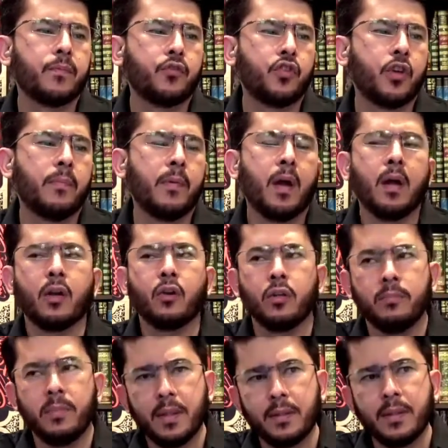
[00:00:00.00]
Jama'ah
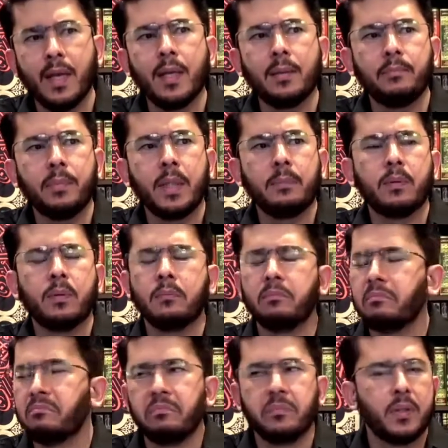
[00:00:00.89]
could be 10 people.
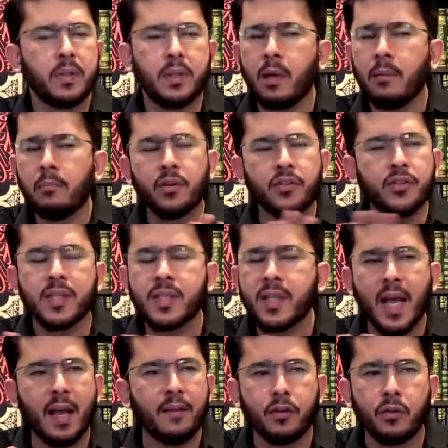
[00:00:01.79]
Numbers doesn't
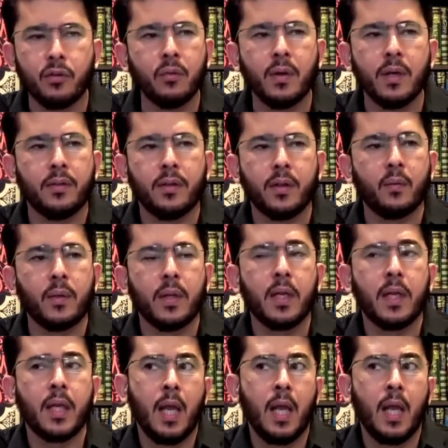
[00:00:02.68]
have to do anything with it,